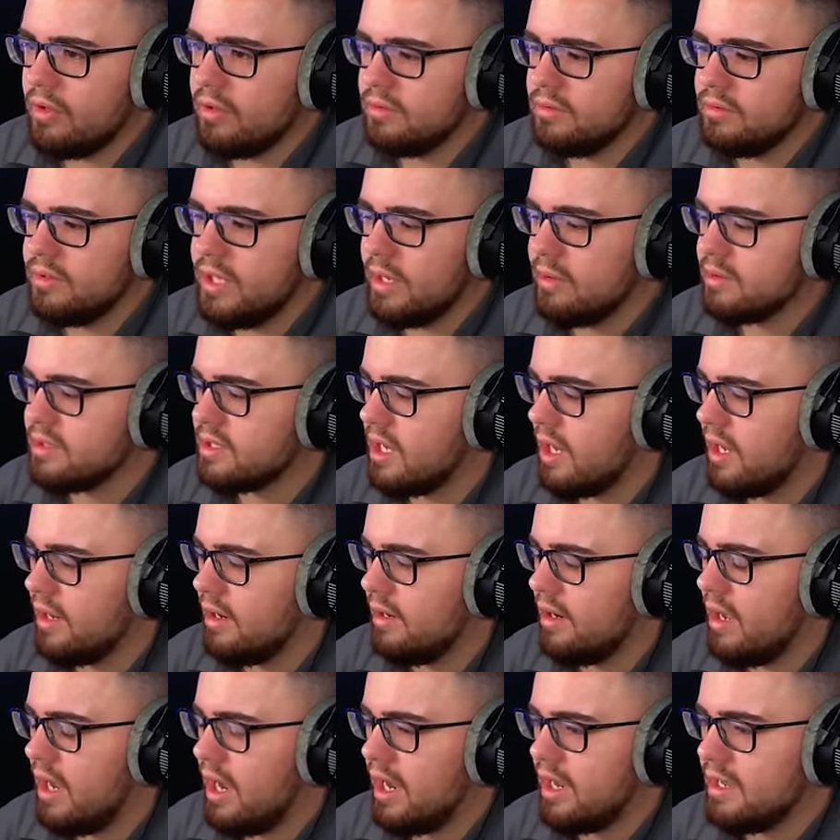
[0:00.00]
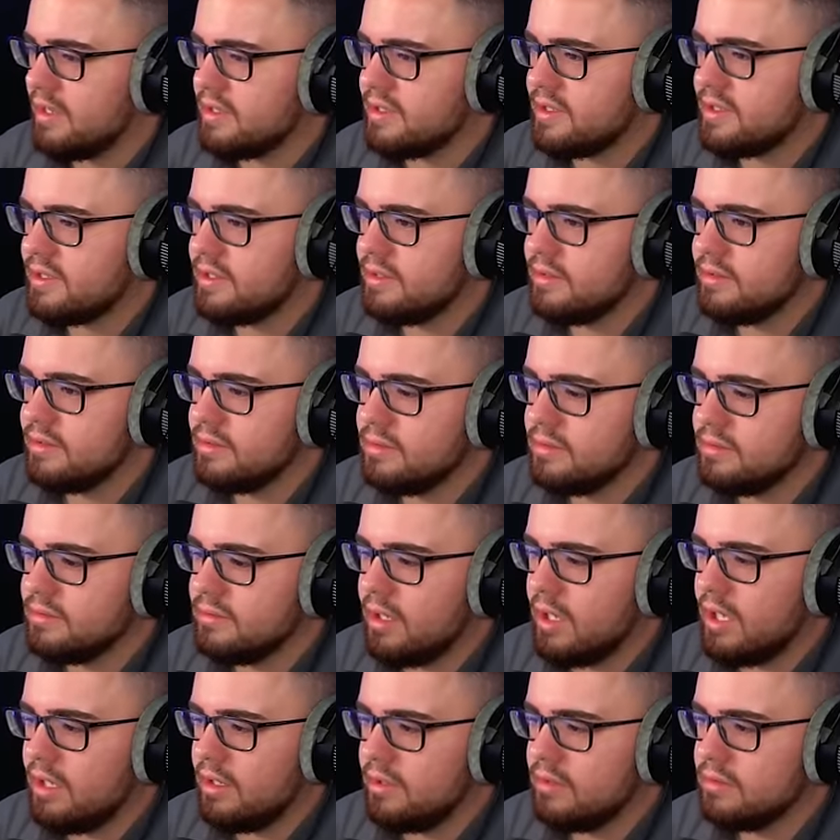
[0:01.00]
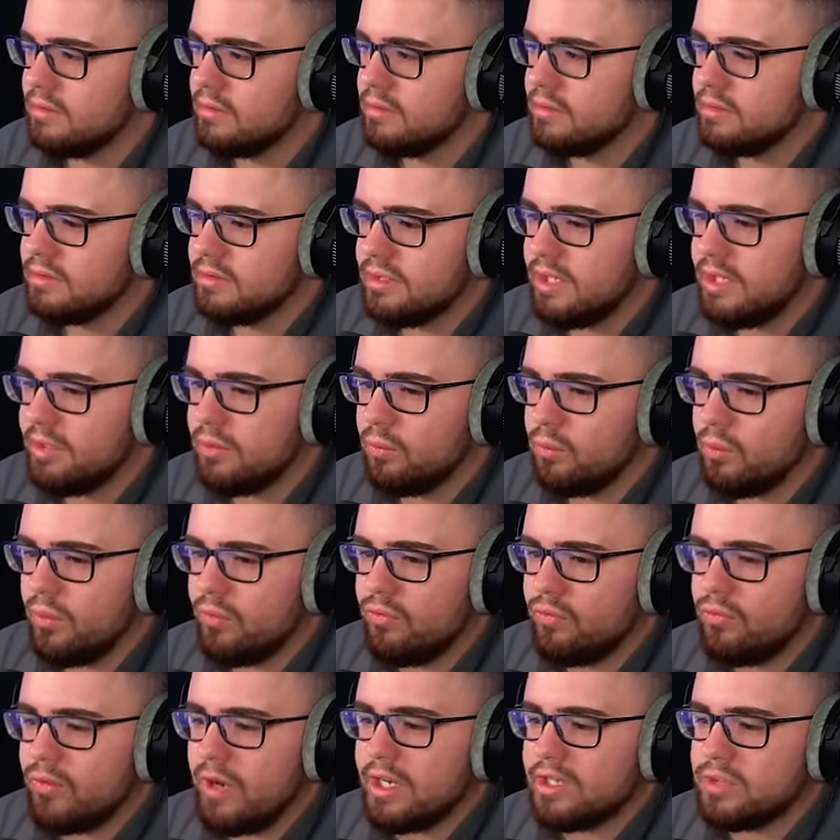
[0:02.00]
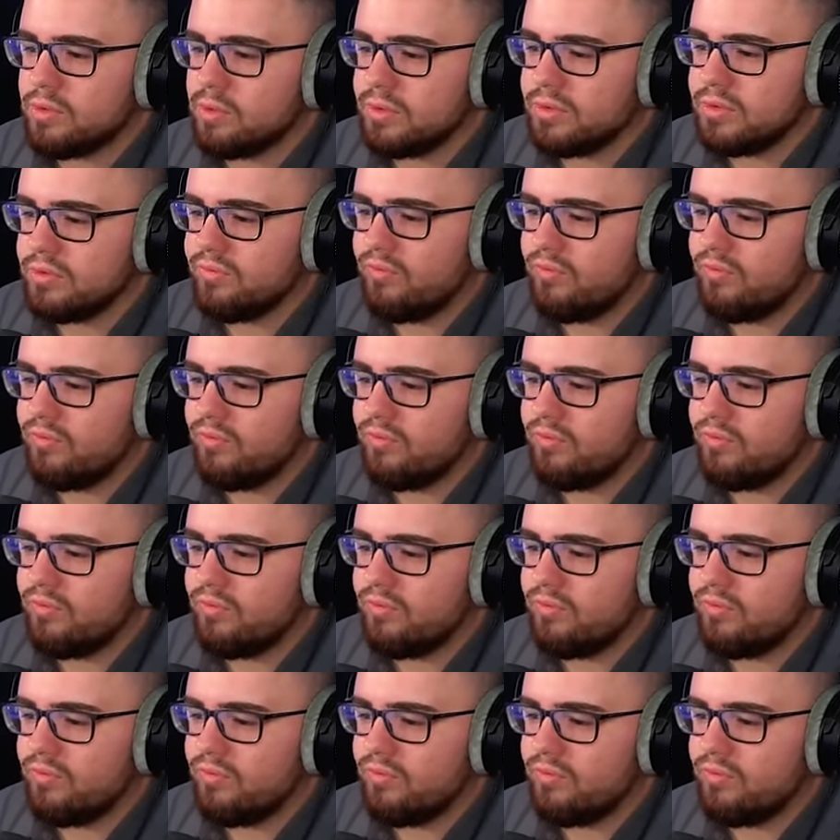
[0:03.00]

That was kind of nice. Well, getting refreshed was